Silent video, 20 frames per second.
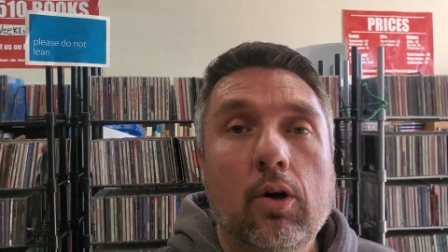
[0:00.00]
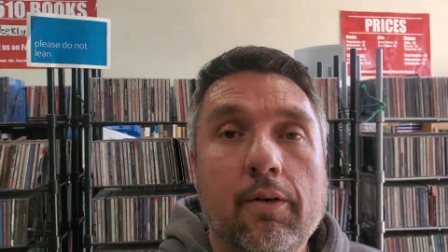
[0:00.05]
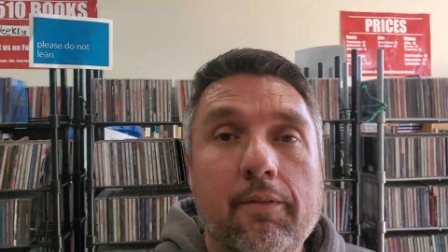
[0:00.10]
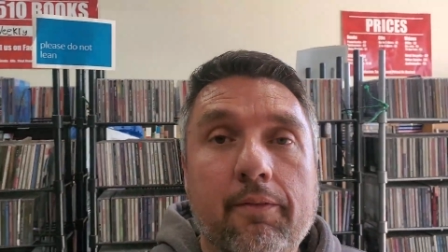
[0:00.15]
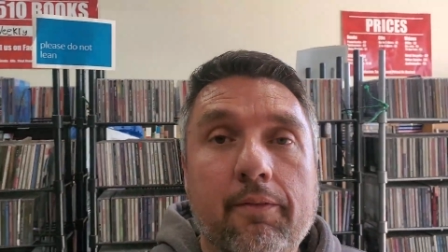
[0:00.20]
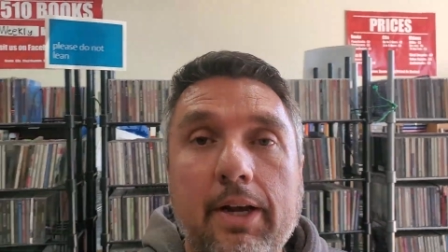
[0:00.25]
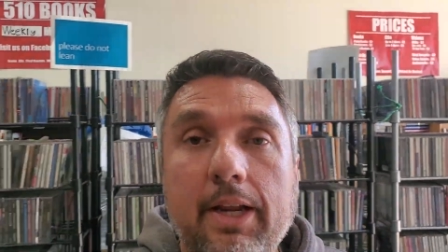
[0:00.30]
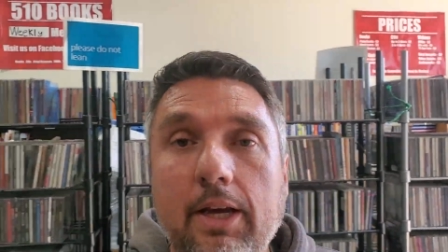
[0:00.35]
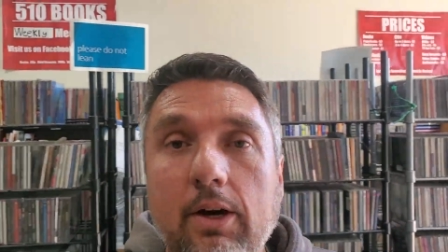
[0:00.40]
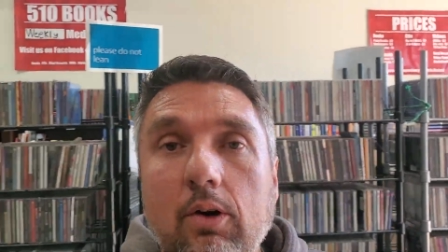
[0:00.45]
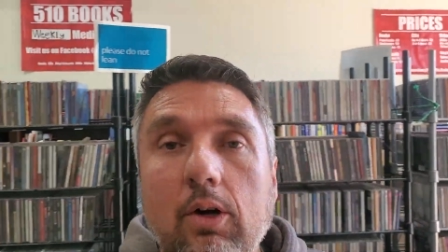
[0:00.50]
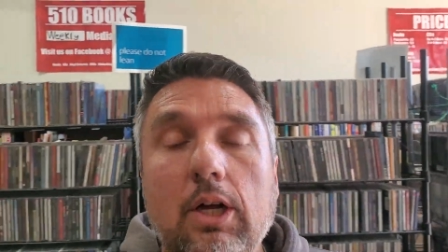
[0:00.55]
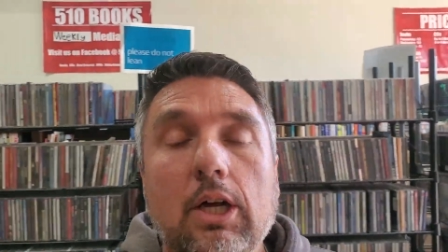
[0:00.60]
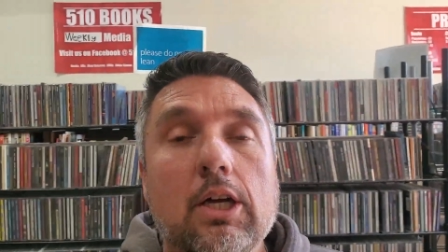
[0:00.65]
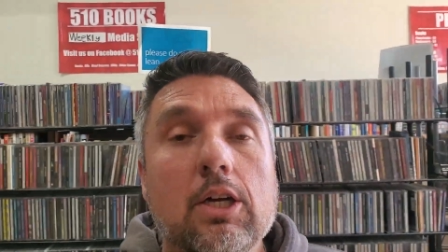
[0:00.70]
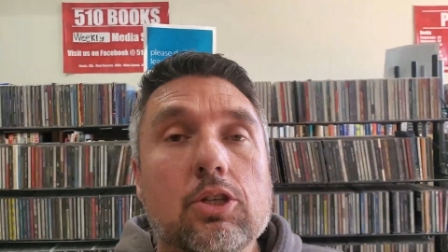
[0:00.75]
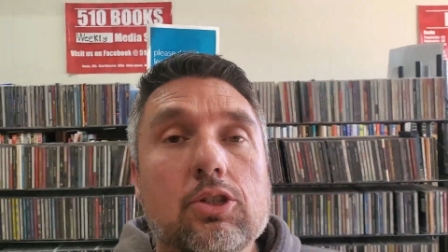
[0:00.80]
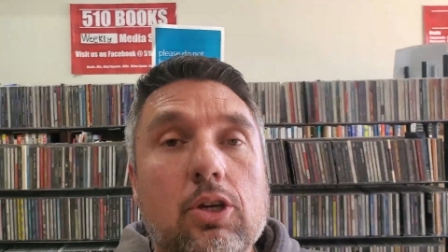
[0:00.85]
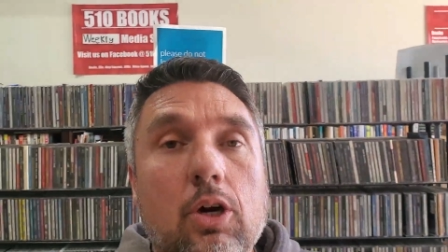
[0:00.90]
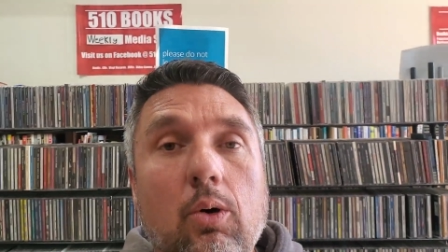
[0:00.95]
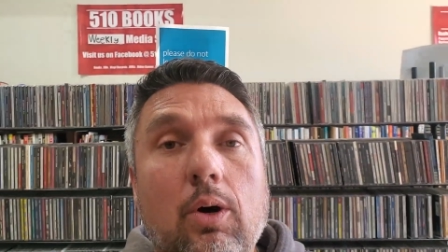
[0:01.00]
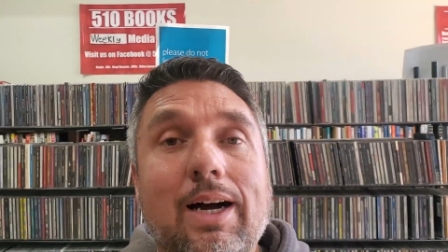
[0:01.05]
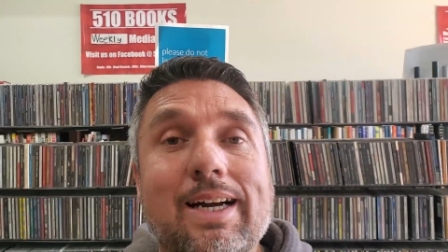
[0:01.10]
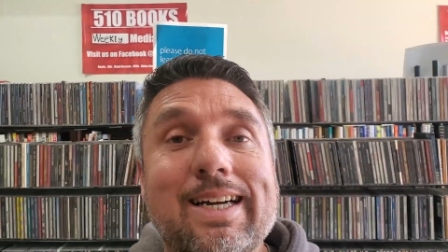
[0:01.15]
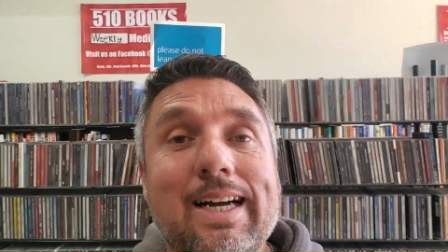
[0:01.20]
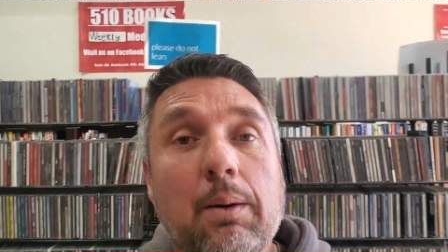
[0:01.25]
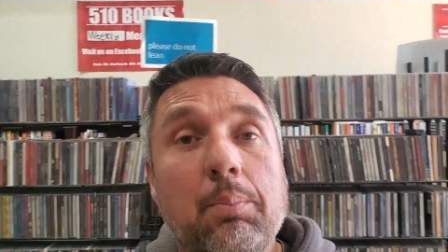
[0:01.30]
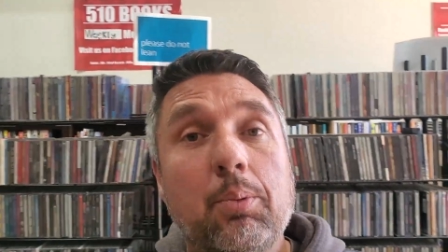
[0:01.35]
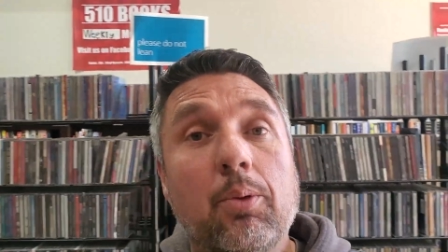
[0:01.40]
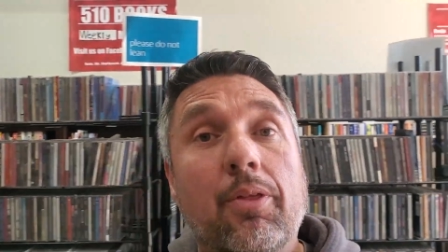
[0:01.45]
on video. So a
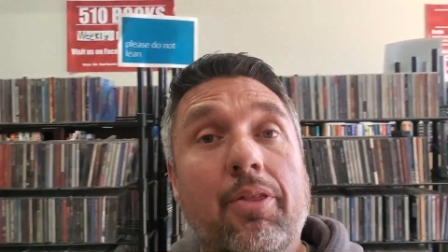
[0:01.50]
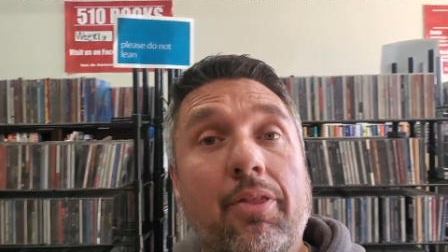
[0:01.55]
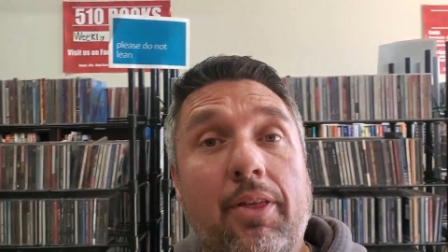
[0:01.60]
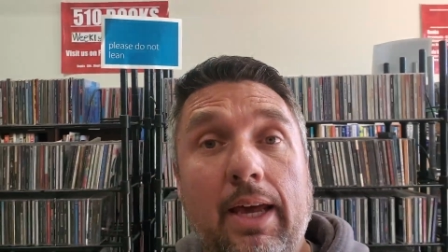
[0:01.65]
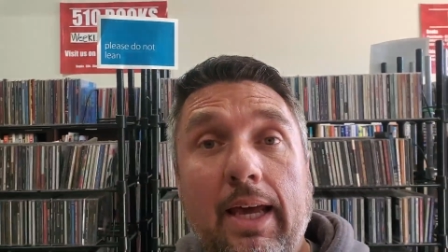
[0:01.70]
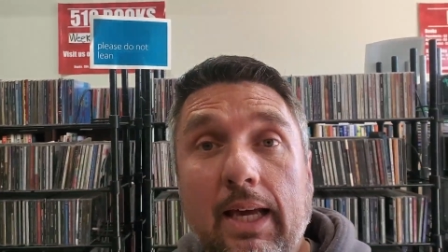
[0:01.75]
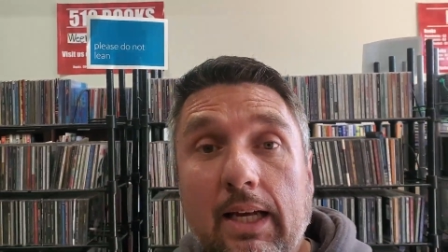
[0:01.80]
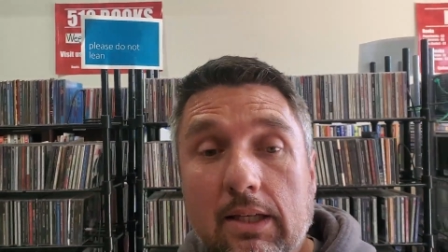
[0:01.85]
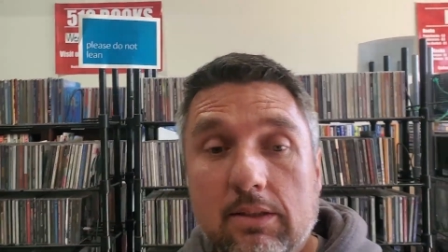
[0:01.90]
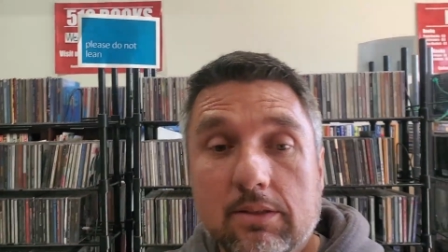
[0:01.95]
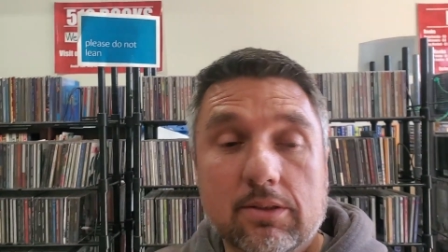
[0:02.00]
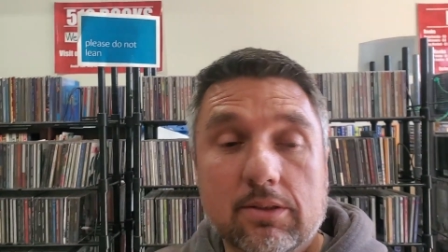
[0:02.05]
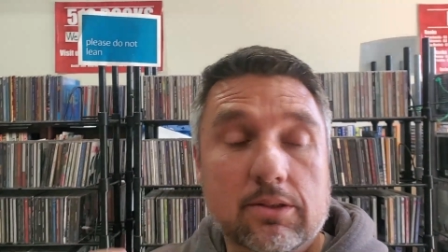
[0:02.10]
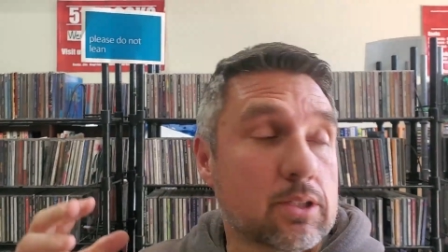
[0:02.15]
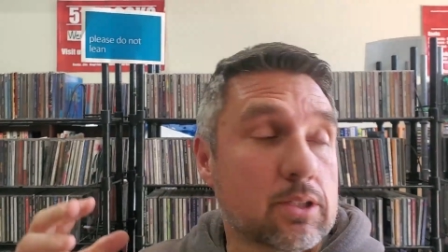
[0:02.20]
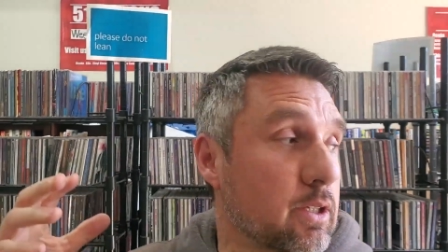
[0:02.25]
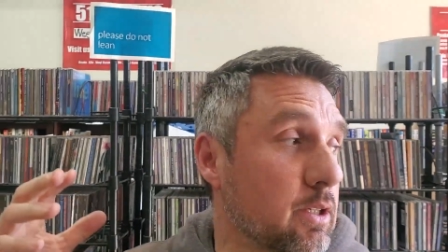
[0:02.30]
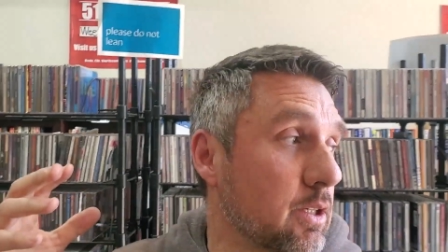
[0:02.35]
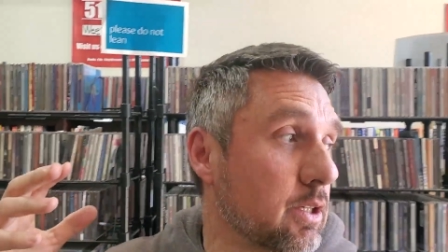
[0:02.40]
couple things.